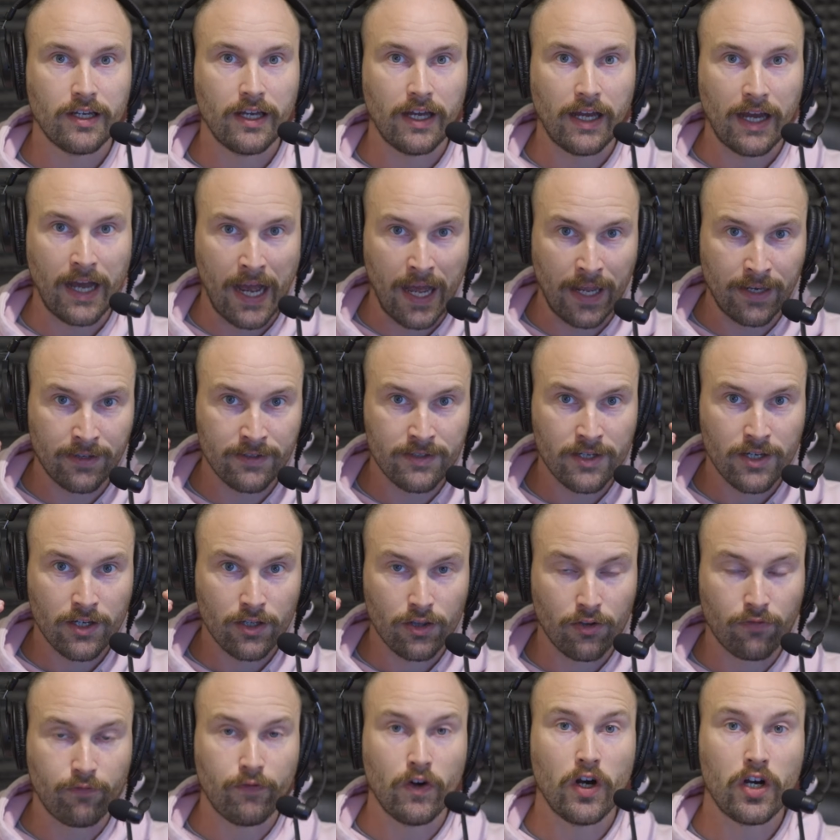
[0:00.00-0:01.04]
and
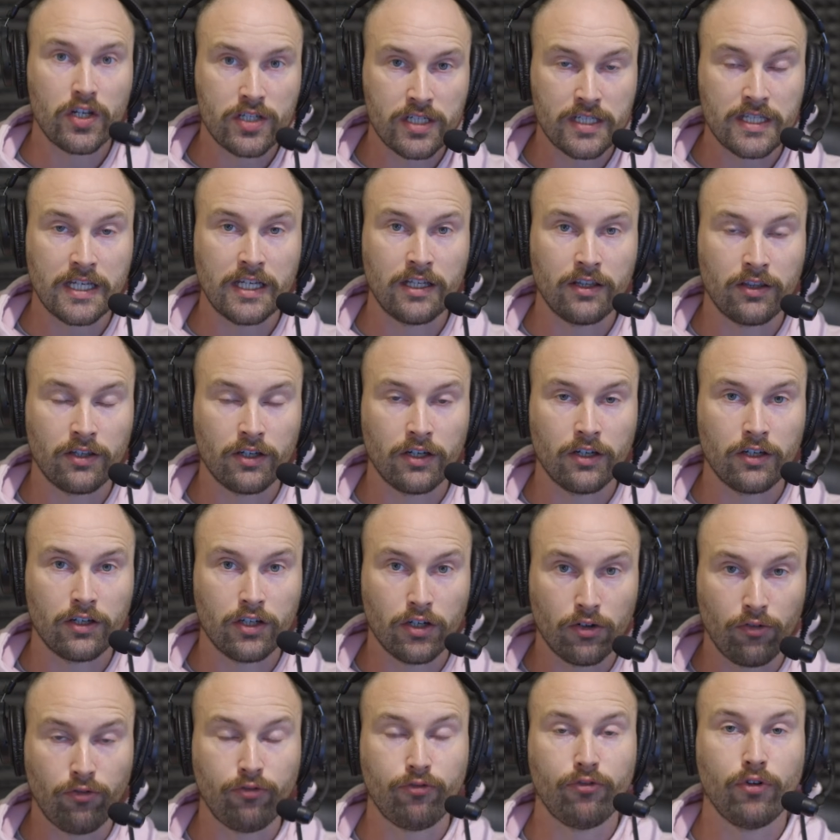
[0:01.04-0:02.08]
the first thing that
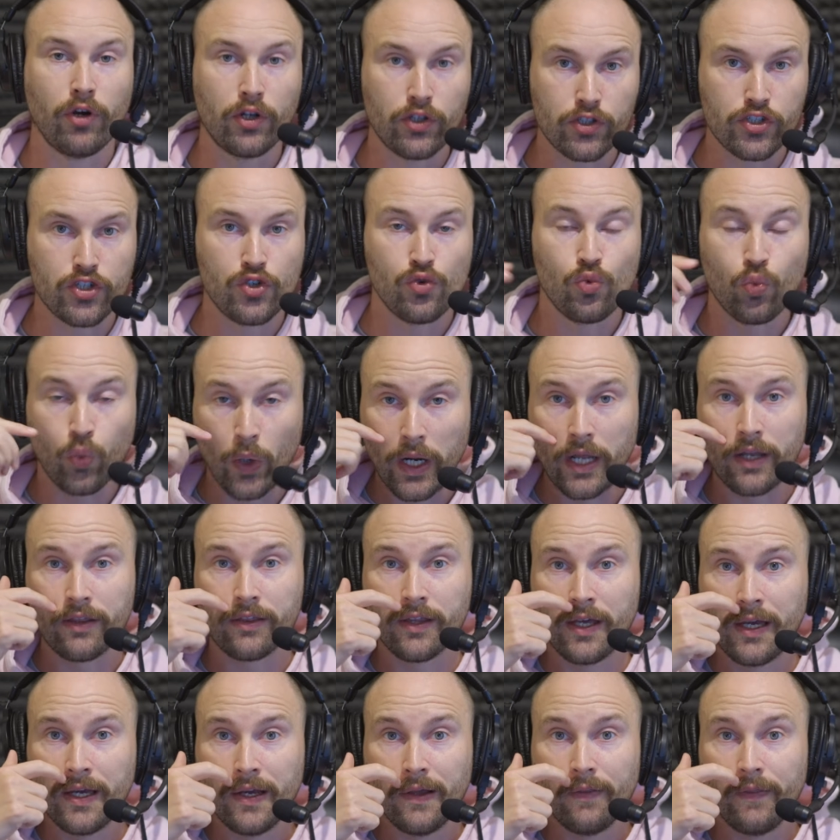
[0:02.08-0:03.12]
confronts you with
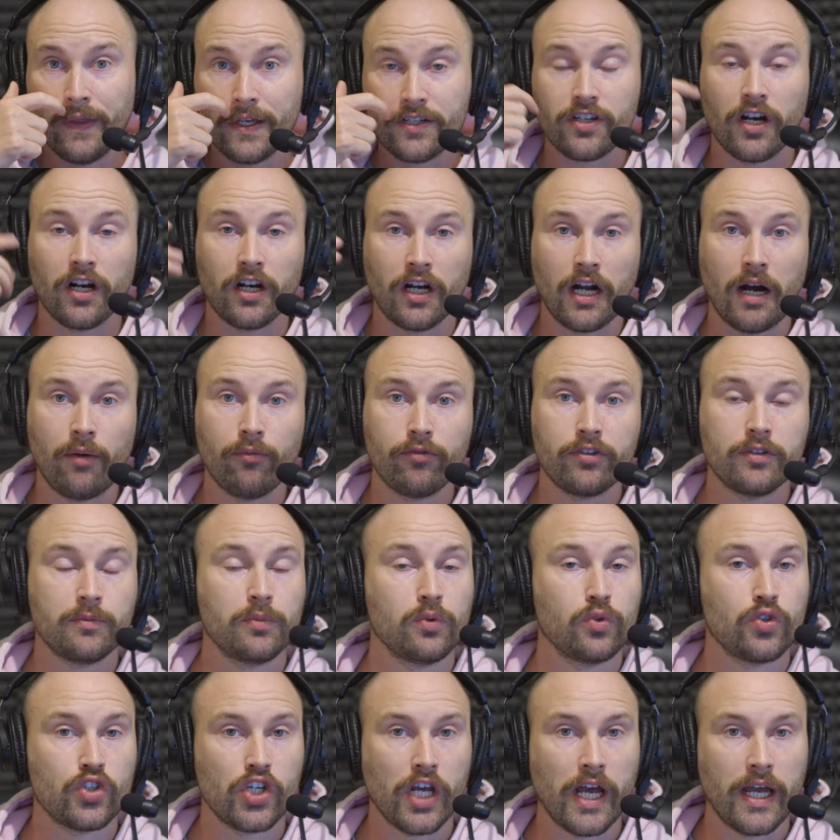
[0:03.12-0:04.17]
this
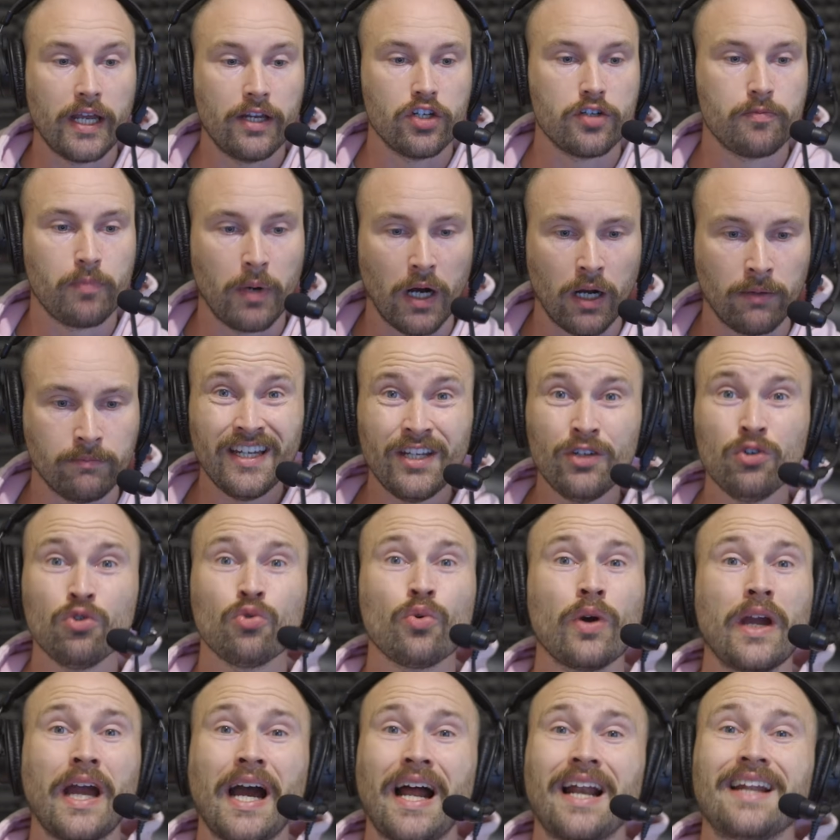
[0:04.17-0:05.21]
uncomfortable change. But in all
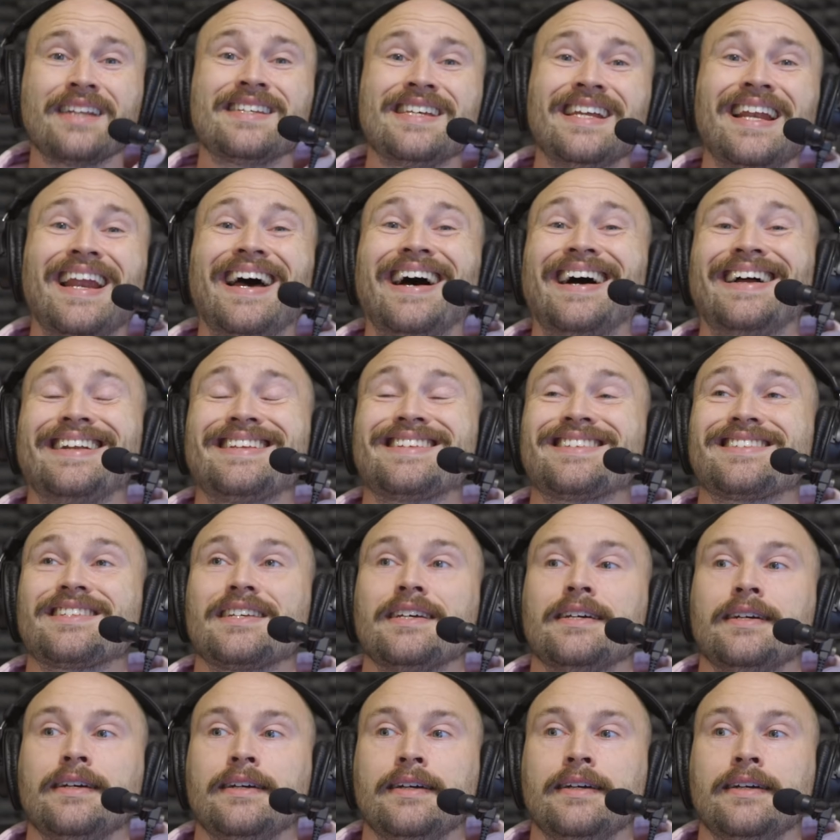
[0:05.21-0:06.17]
reality, lads,